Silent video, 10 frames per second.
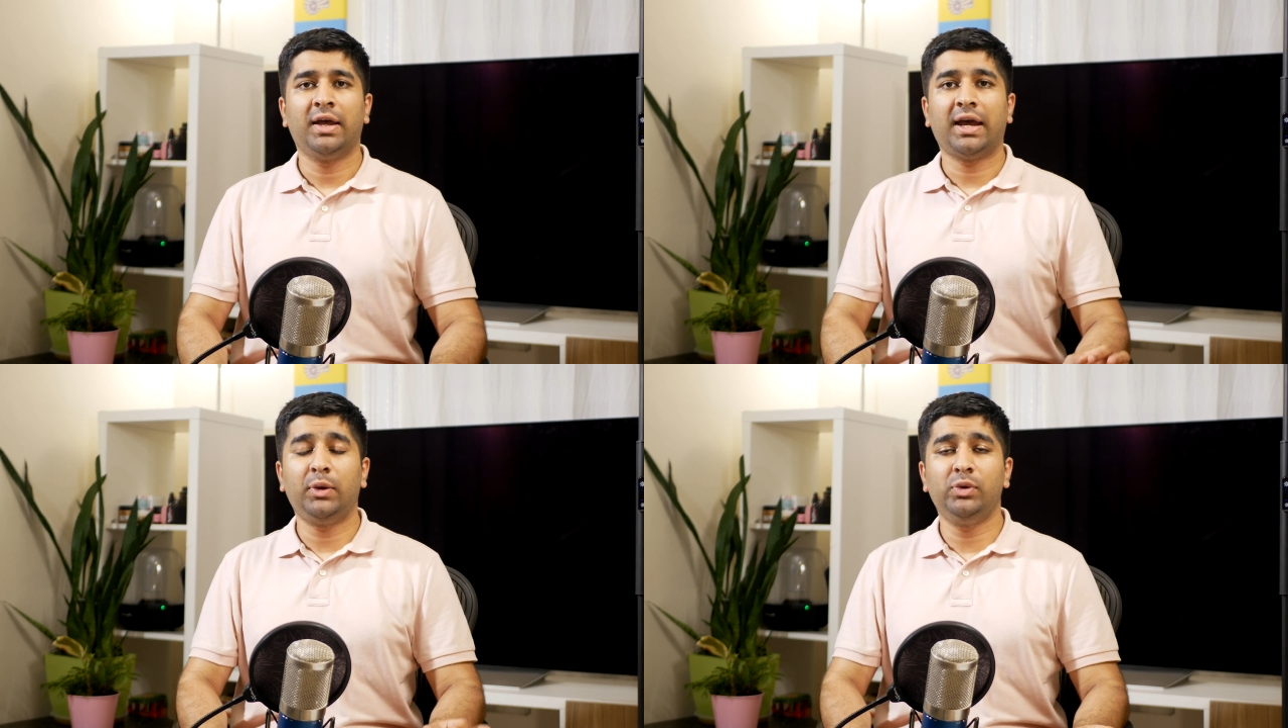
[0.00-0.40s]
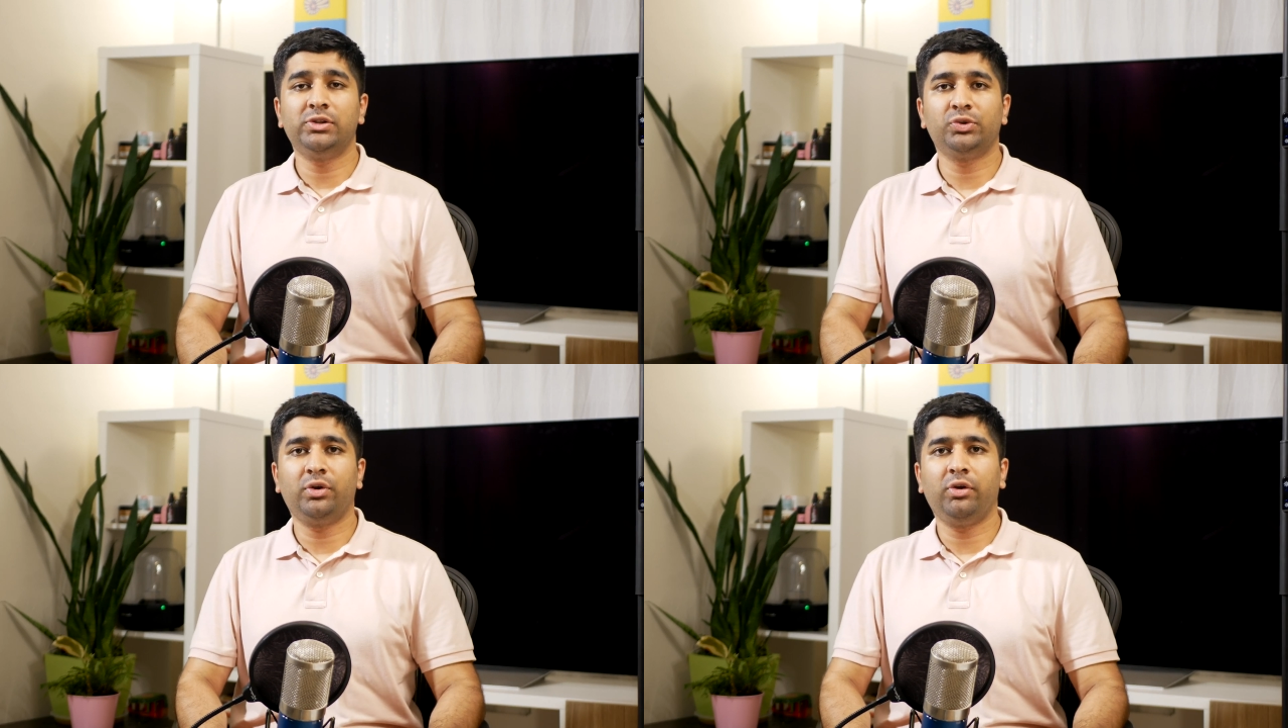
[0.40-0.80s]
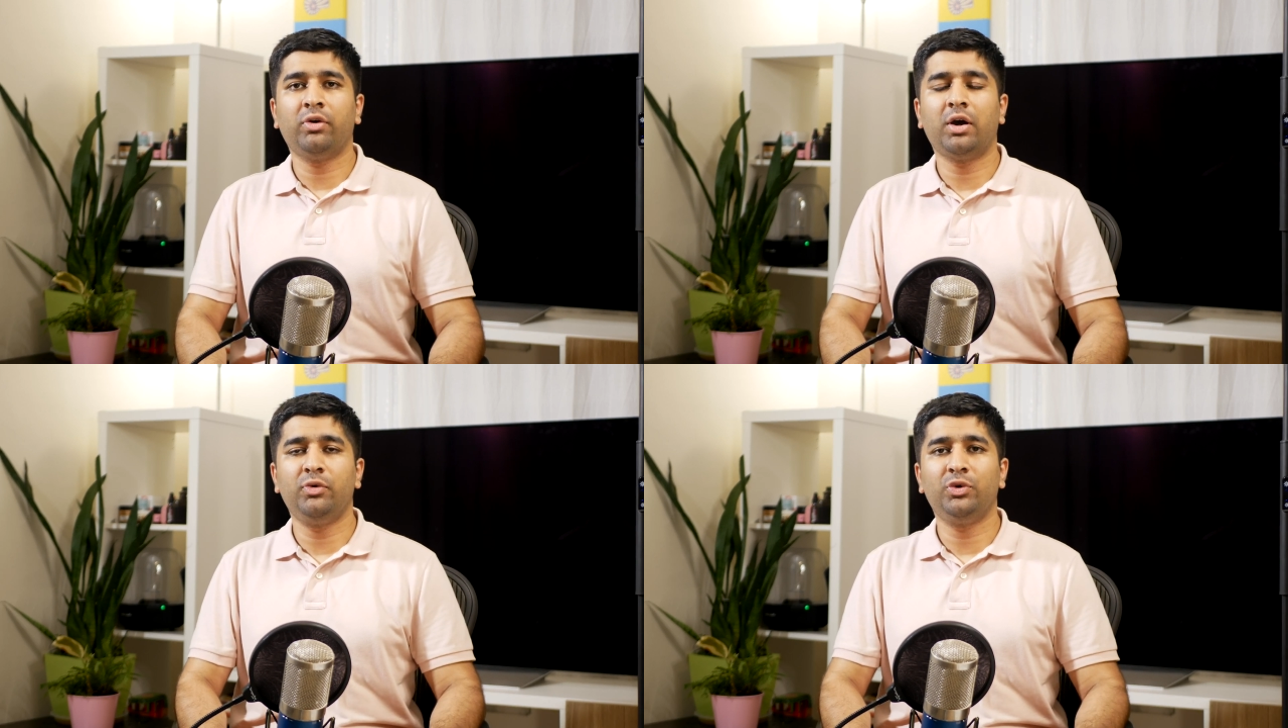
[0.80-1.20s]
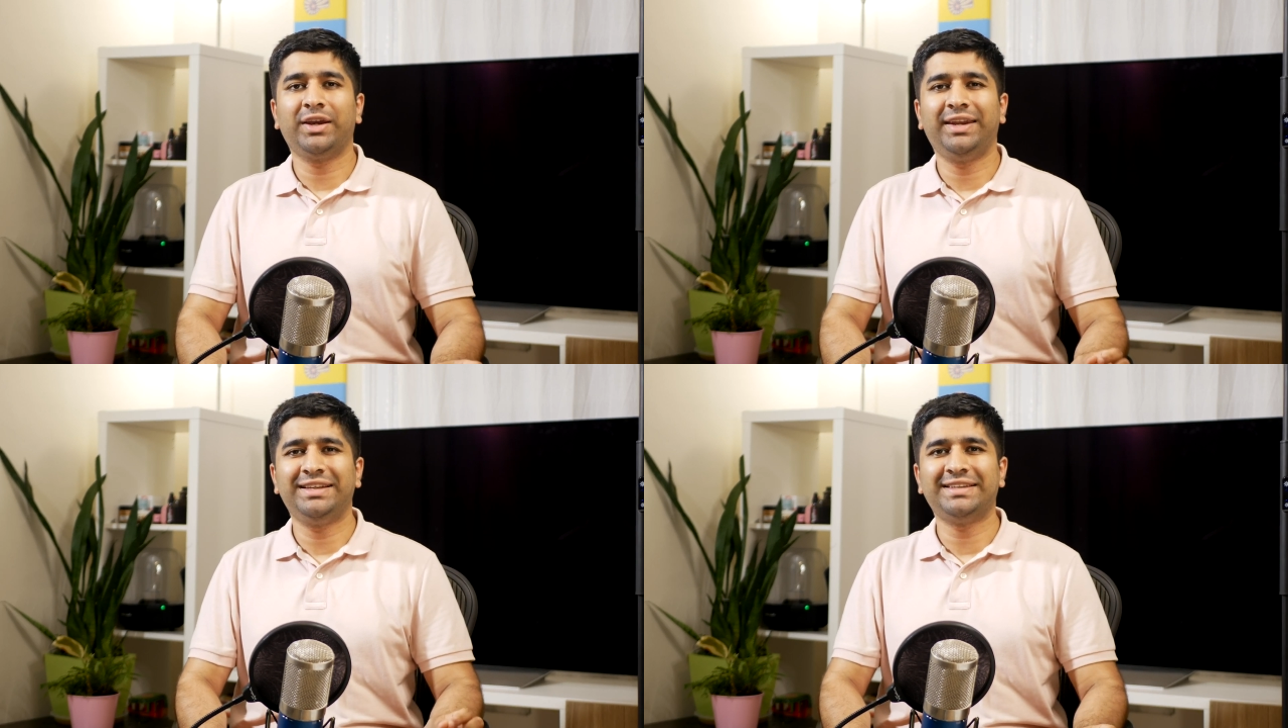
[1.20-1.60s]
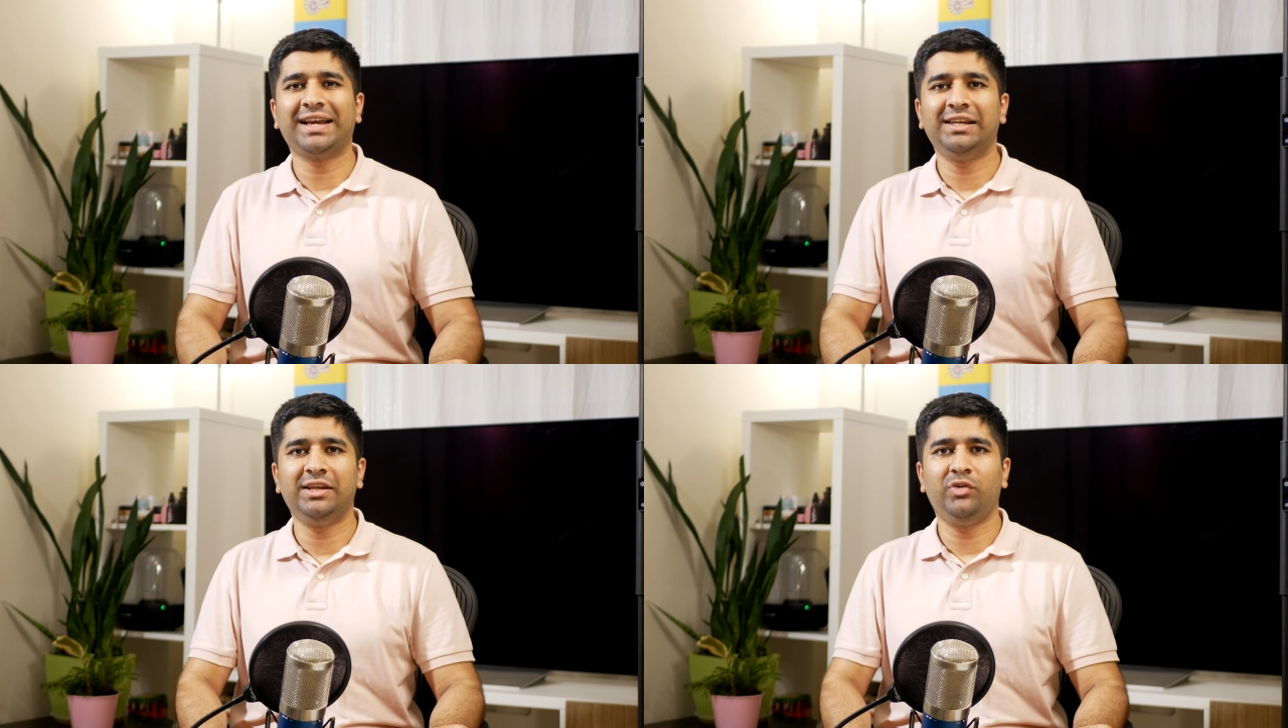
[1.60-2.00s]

I will show you how you can exactly